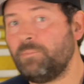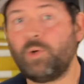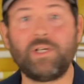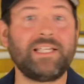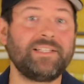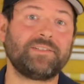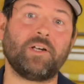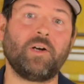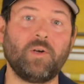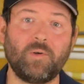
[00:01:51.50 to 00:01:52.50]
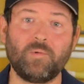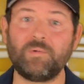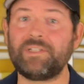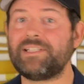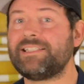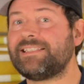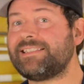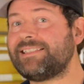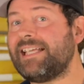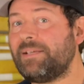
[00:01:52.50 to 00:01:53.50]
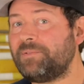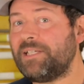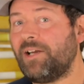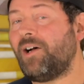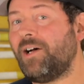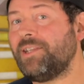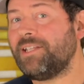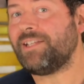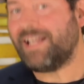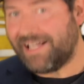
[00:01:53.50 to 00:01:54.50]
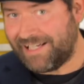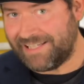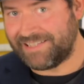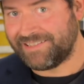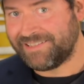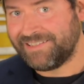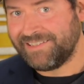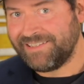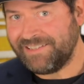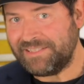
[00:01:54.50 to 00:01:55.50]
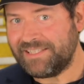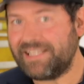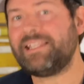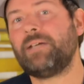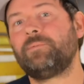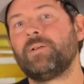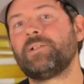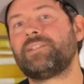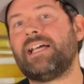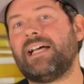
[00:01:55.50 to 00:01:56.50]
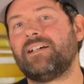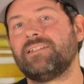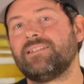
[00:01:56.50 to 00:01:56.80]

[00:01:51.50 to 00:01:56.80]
put his own safety on the line to get that first down.